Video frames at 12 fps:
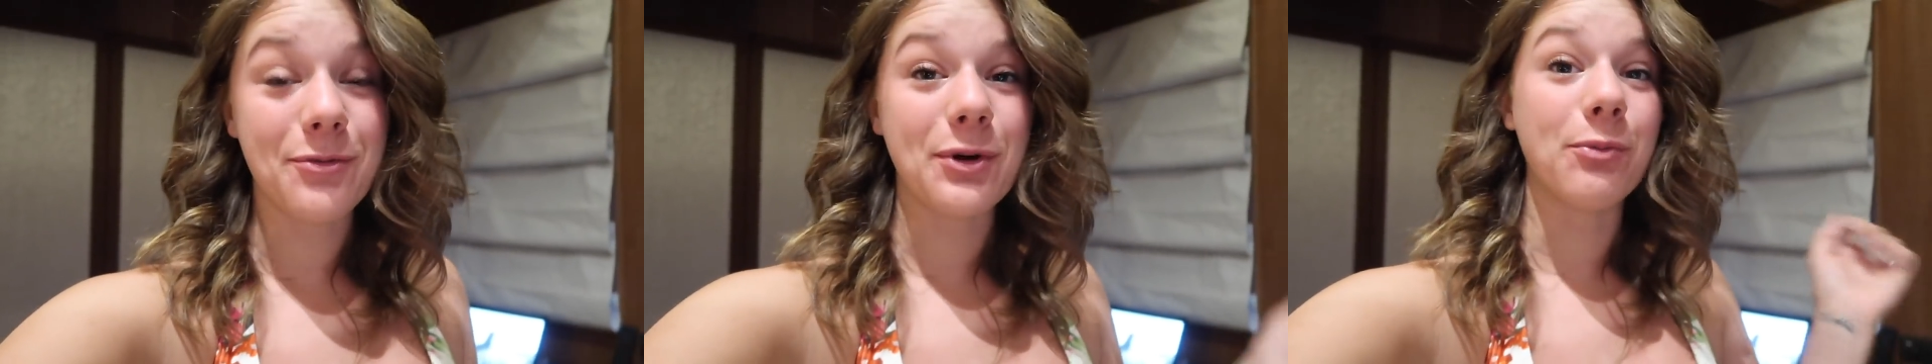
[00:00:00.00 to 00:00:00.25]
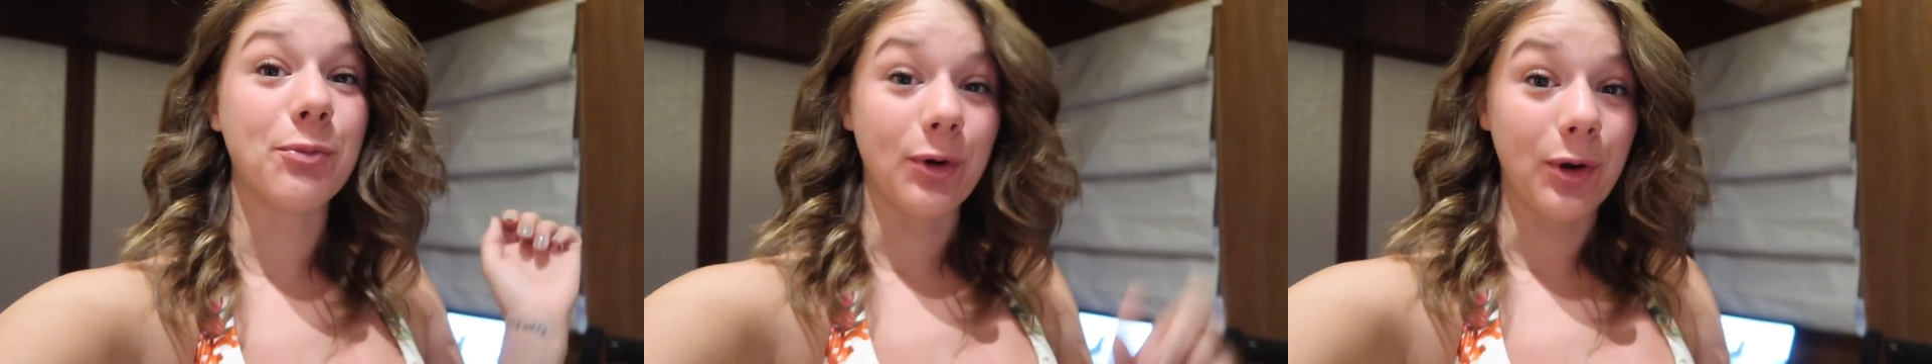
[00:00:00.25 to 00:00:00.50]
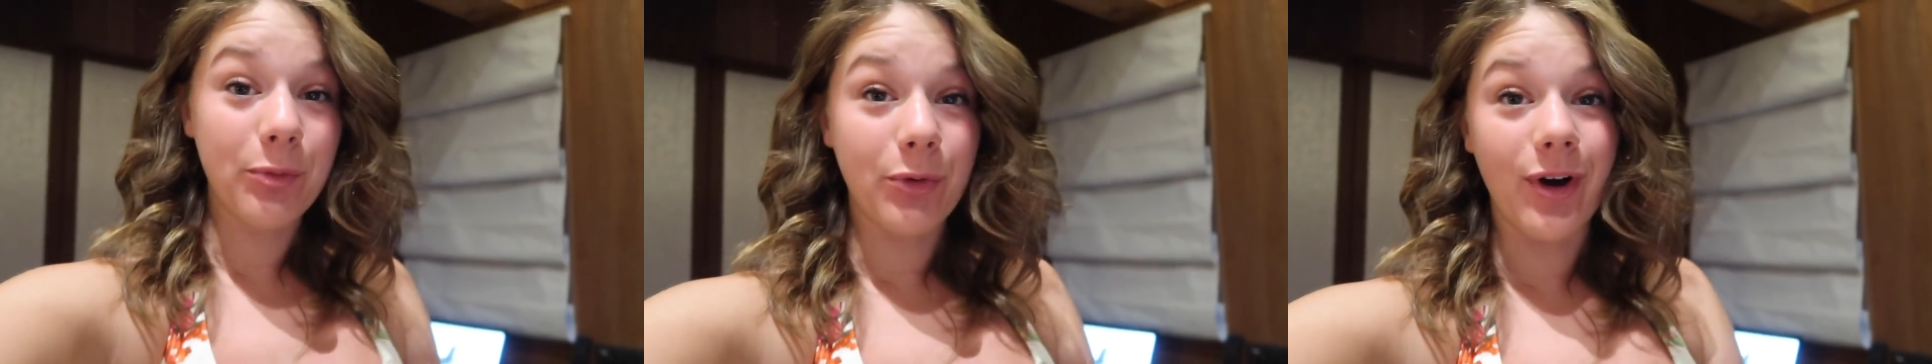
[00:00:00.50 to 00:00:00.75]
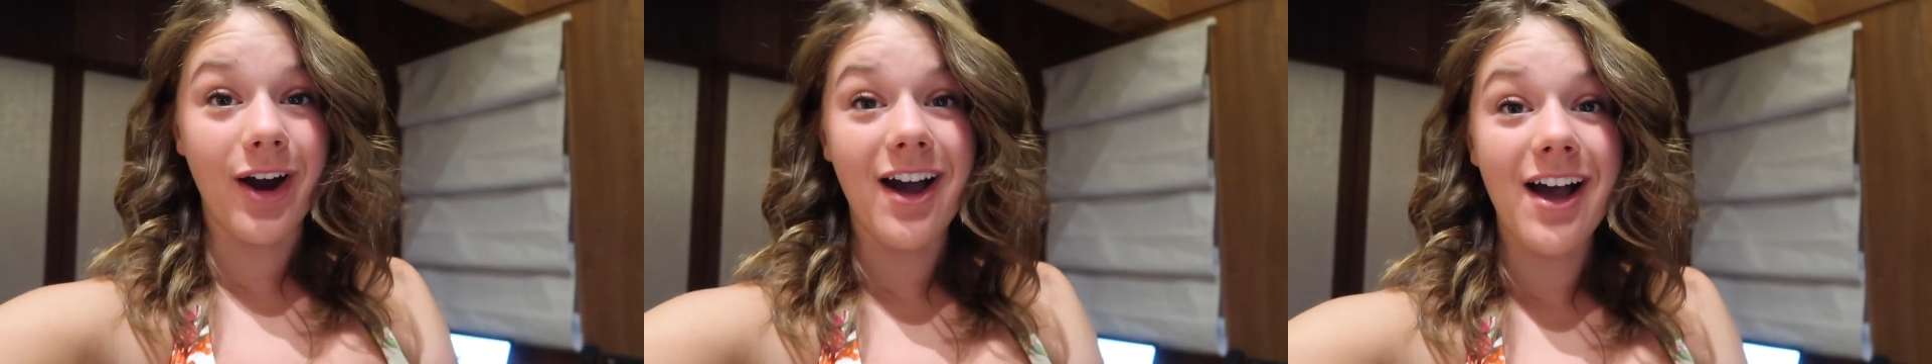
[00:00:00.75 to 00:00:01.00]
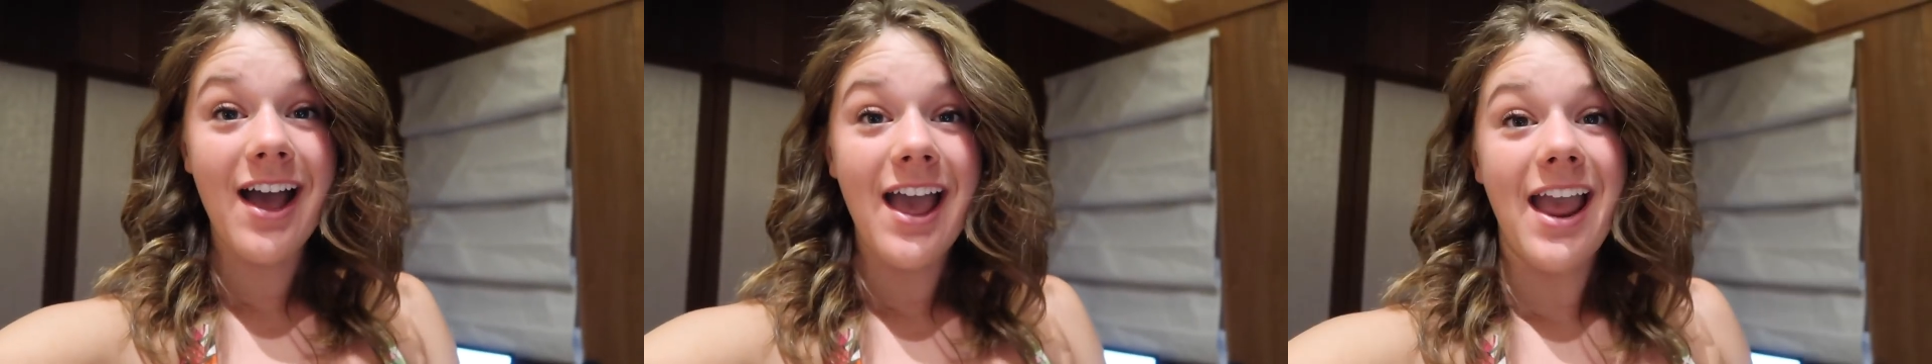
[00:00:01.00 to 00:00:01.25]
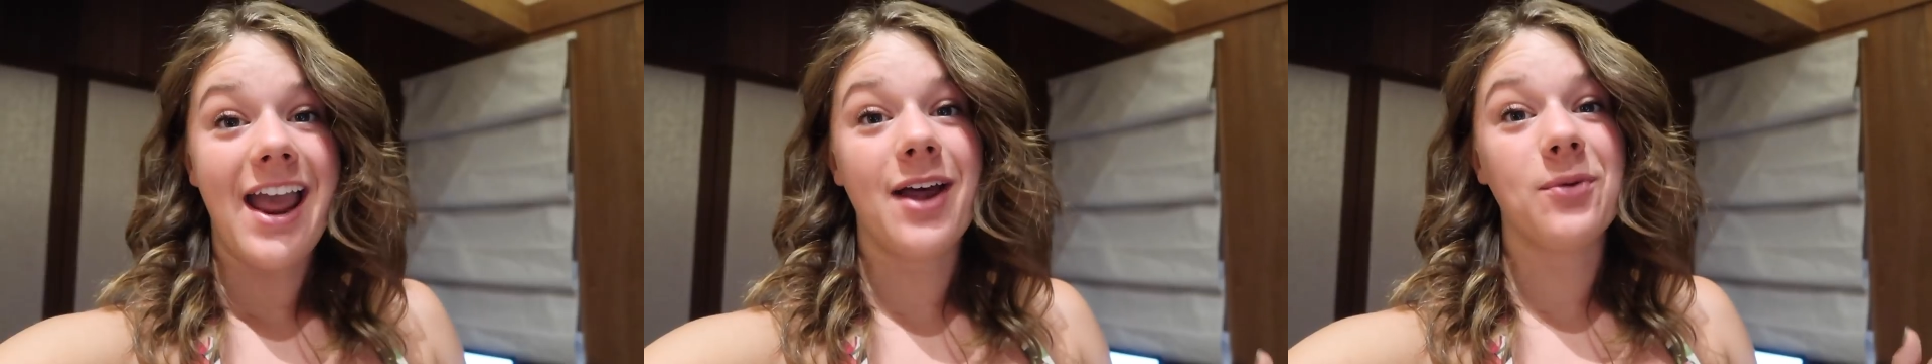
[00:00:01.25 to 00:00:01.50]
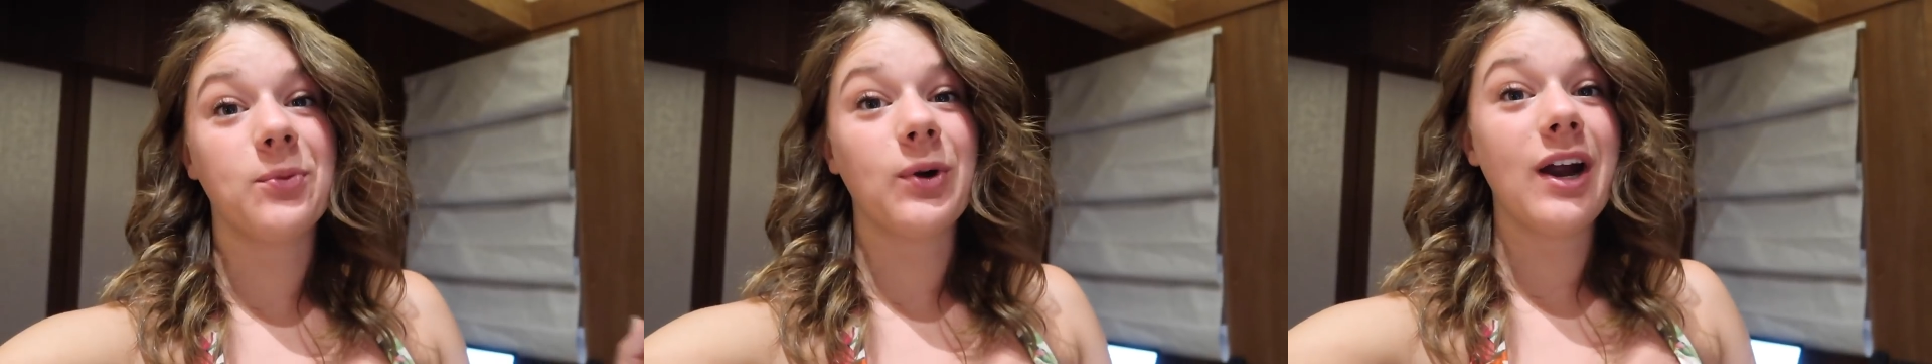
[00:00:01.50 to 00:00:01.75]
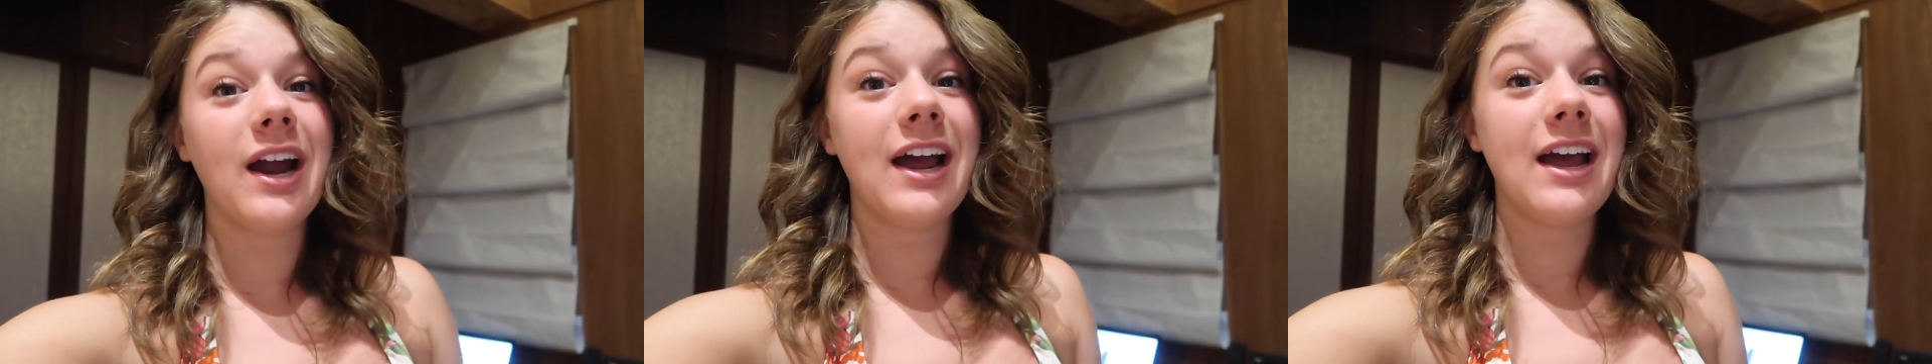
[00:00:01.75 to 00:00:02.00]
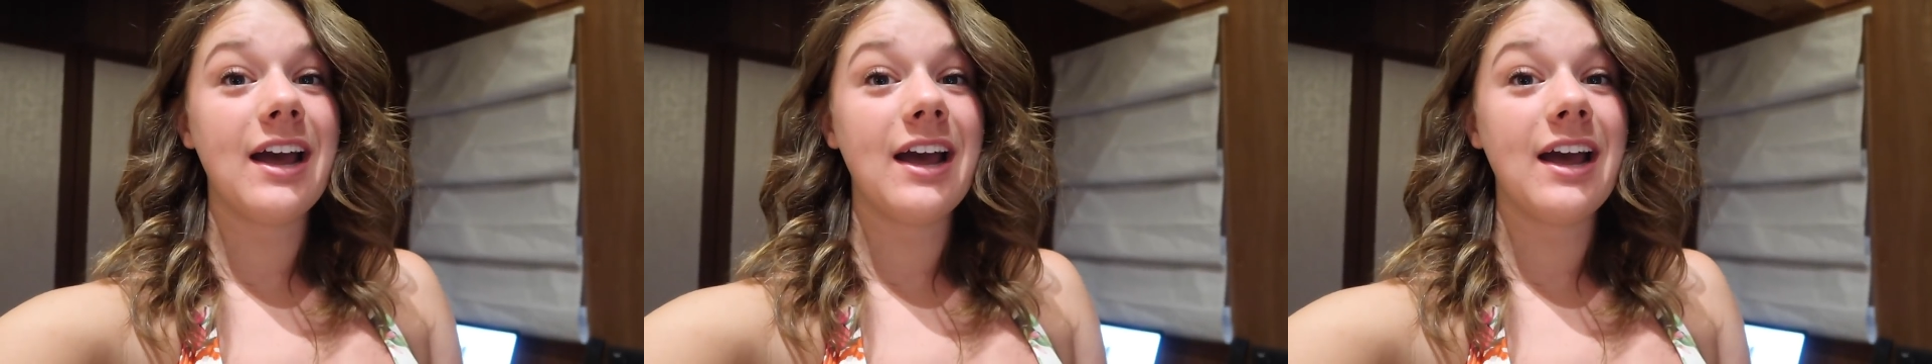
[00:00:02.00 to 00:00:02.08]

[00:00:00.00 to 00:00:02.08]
and we're in Bora Bora, and we're